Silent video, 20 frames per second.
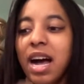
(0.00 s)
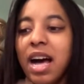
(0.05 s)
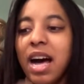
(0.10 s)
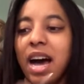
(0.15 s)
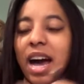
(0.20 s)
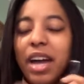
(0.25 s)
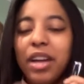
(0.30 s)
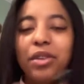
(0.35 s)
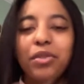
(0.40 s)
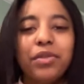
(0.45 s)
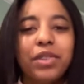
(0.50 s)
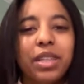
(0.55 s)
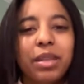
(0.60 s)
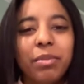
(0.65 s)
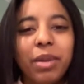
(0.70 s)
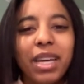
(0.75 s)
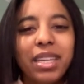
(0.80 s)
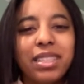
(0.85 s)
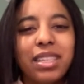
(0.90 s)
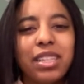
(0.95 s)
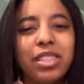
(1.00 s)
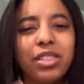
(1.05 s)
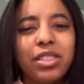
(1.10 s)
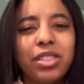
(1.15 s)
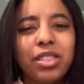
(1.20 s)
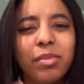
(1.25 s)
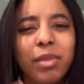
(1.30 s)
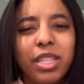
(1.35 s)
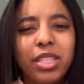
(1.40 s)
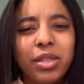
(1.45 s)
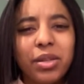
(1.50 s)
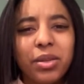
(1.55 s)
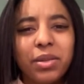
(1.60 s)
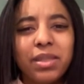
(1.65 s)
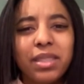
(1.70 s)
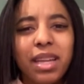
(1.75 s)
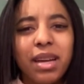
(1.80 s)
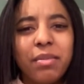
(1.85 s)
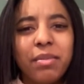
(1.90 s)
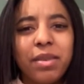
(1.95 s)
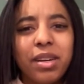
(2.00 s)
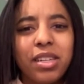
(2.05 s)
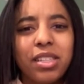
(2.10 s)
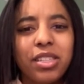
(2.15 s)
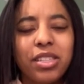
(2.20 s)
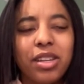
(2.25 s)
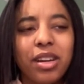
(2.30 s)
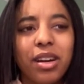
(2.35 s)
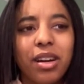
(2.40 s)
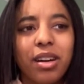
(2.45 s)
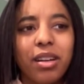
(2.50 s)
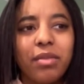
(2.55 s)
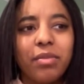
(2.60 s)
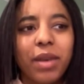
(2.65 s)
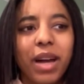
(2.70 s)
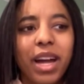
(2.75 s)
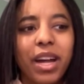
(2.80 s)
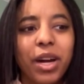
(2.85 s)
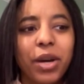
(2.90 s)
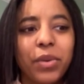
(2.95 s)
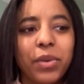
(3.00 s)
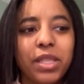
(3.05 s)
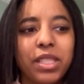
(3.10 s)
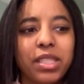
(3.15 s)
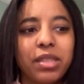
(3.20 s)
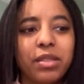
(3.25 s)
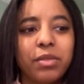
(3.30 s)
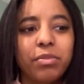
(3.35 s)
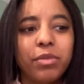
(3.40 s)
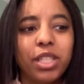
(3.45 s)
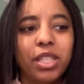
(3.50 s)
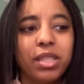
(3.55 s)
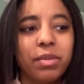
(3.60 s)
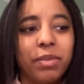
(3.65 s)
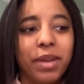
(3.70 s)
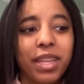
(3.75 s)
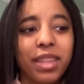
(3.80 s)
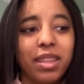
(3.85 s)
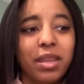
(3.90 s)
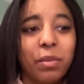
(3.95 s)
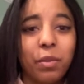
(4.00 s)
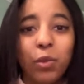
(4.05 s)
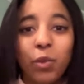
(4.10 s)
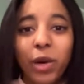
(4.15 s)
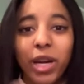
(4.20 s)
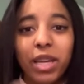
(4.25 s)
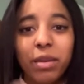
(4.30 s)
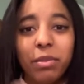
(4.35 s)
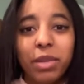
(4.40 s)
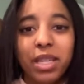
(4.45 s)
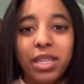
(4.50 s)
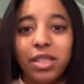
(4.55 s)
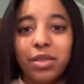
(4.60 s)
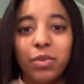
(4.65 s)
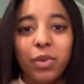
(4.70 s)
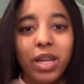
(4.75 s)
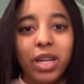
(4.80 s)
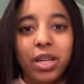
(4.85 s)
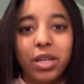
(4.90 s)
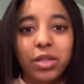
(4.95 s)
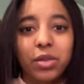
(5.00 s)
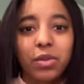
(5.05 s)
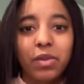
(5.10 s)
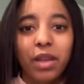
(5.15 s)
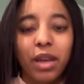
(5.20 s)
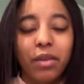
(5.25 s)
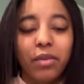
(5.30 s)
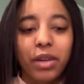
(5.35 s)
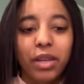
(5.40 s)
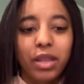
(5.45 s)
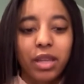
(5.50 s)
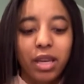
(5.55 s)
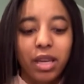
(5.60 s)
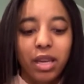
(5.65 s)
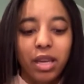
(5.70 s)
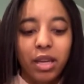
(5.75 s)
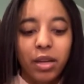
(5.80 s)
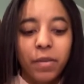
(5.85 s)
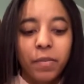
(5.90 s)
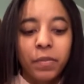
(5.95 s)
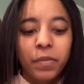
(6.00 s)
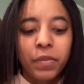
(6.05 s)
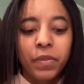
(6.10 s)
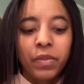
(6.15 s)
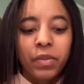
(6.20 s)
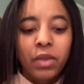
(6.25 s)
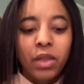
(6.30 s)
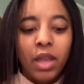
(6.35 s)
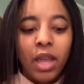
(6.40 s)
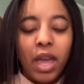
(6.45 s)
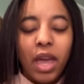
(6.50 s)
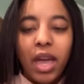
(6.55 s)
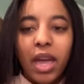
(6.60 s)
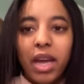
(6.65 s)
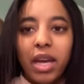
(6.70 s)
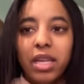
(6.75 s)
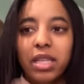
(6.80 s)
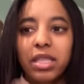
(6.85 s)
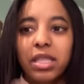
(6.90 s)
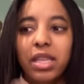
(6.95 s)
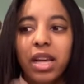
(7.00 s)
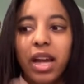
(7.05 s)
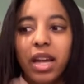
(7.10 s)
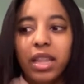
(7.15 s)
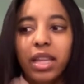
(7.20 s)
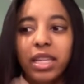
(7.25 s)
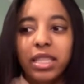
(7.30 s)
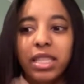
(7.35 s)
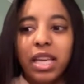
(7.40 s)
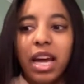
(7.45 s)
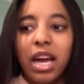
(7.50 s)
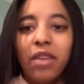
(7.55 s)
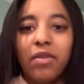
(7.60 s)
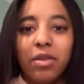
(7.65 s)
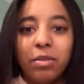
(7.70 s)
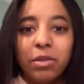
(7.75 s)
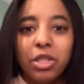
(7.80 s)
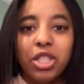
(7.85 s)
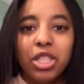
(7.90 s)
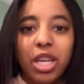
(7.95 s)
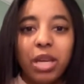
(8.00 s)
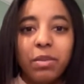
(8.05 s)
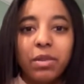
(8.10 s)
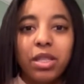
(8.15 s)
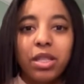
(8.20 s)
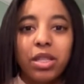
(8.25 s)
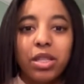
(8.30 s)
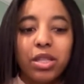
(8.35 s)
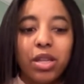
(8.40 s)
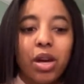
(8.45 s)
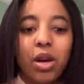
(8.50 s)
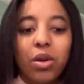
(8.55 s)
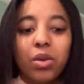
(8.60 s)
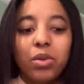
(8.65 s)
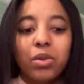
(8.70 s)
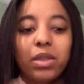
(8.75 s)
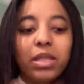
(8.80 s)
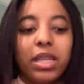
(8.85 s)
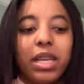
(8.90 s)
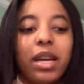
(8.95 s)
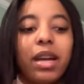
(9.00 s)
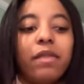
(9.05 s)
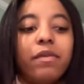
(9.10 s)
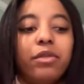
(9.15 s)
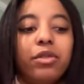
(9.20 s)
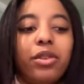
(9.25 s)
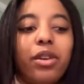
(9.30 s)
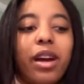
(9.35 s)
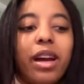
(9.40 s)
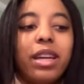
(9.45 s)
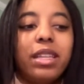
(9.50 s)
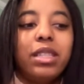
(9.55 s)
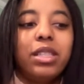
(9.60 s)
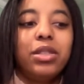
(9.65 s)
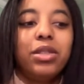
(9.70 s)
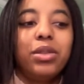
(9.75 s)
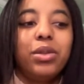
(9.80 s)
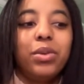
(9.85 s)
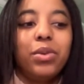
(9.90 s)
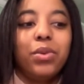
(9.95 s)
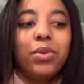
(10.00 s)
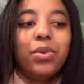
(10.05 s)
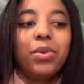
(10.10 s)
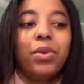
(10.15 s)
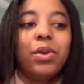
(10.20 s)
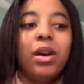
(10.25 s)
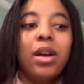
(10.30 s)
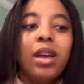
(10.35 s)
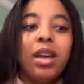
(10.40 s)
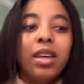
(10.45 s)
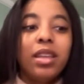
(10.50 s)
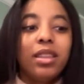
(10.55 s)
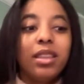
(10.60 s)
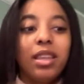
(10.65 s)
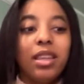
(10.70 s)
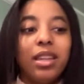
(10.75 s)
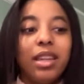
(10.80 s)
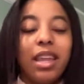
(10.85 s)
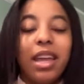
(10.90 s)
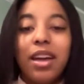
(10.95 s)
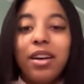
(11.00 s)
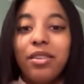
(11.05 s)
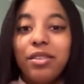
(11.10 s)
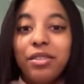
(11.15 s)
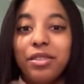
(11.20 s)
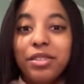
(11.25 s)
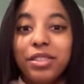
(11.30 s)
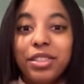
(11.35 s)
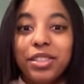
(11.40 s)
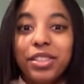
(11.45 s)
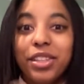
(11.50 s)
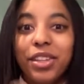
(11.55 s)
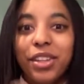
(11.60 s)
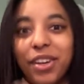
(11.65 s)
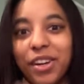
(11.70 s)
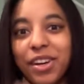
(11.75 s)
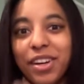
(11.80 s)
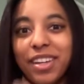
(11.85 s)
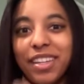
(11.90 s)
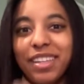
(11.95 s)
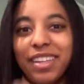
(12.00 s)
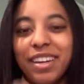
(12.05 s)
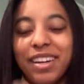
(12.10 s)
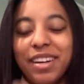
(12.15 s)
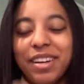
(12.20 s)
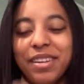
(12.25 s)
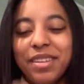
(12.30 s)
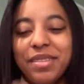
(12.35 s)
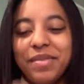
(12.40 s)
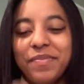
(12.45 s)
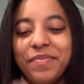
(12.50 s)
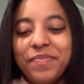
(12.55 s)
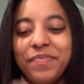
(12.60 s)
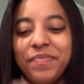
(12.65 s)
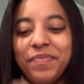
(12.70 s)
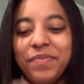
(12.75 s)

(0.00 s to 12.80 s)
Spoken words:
I don't really pay attention to my toes that much. I always just paint them white because white goes with everything, and I like to have them shaped to the toes. Like, I've tried to do the nail salon